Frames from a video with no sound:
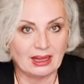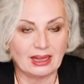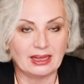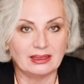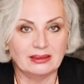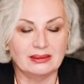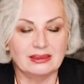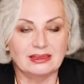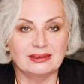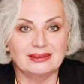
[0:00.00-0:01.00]
And
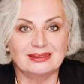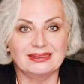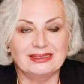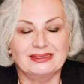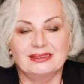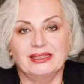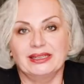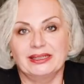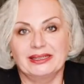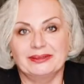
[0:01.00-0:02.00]
in
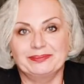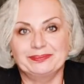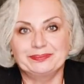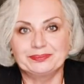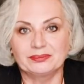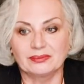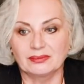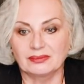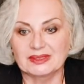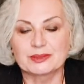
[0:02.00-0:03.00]
the
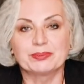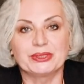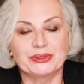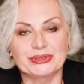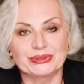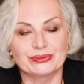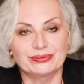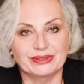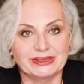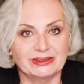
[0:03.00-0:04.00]
spiritual
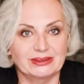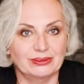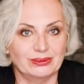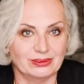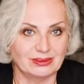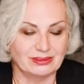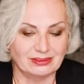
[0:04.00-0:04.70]
field or